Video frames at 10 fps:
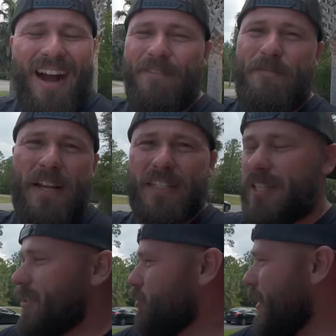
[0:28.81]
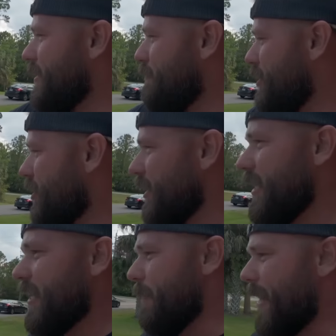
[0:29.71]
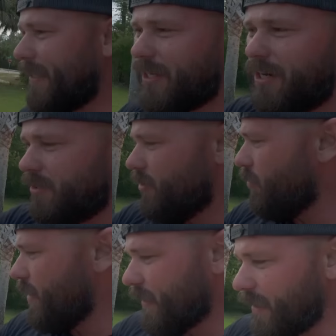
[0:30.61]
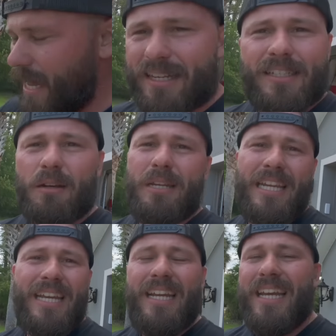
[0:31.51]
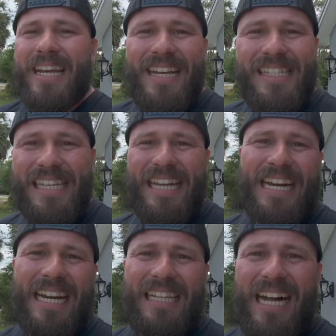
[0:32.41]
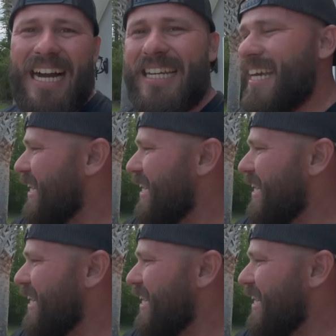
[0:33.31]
I fixed the transmission leak, and I thought, you know what? The last thing we need is to get it aligned.